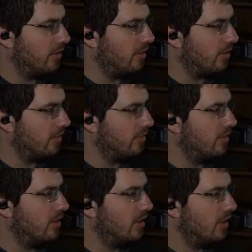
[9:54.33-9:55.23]
there you go.
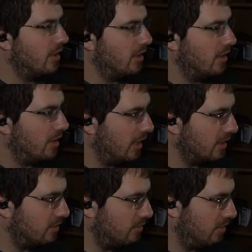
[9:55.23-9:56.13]

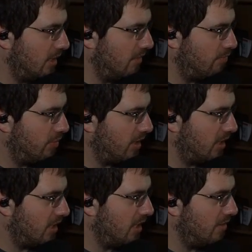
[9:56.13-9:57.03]
Yes, keep,
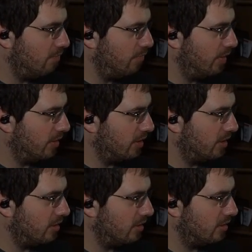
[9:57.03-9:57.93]
keep
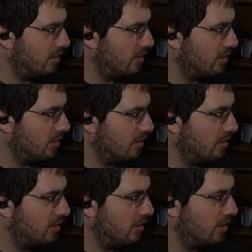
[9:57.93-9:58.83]
building.
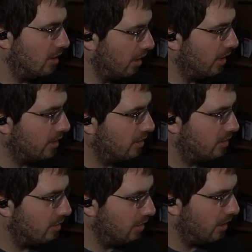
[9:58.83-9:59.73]
Good,
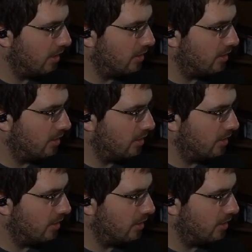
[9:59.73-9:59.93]
good,